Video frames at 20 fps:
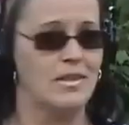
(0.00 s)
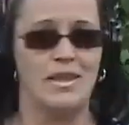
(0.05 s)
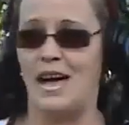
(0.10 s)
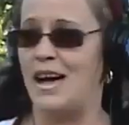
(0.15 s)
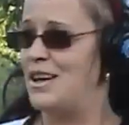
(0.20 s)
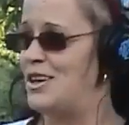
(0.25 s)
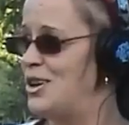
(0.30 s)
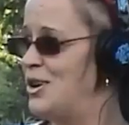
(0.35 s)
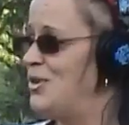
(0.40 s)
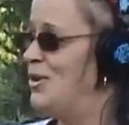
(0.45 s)

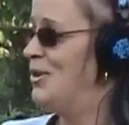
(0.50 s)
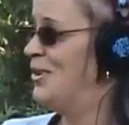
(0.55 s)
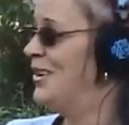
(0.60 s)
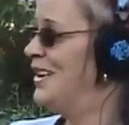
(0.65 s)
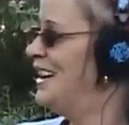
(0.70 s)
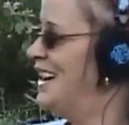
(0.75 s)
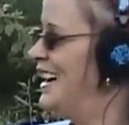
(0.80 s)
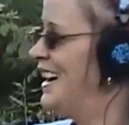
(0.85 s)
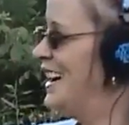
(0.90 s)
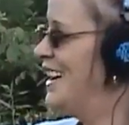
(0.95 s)
Thank you.
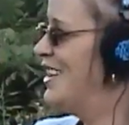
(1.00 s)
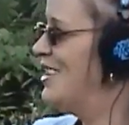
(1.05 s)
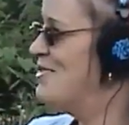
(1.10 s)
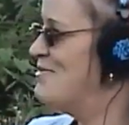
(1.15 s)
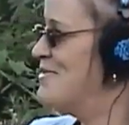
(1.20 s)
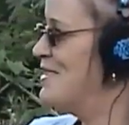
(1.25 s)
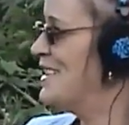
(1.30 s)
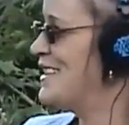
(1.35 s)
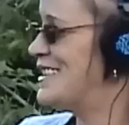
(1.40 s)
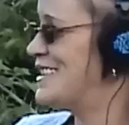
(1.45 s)

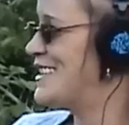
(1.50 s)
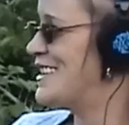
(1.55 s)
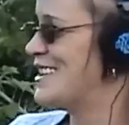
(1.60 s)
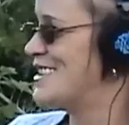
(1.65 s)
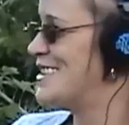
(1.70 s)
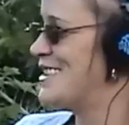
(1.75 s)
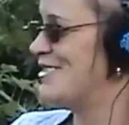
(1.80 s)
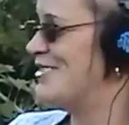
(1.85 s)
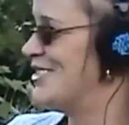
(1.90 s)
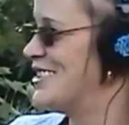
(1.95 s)

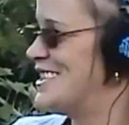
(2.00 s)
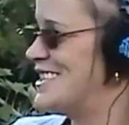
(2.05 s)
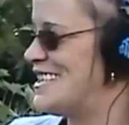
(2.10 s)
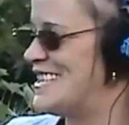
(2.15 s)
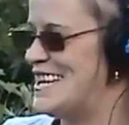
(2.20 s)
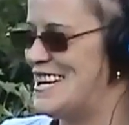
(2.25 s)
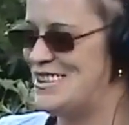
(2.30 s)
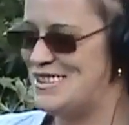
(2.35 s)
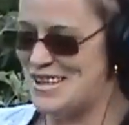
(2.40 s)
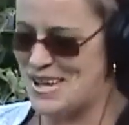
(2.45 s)
Said someone
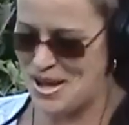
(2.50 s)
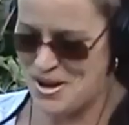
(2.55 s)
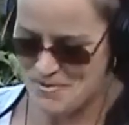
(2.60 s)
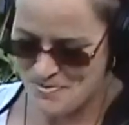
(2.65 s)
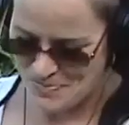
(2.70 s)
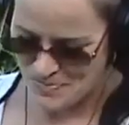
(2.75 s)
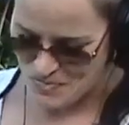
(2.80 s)
sneezing.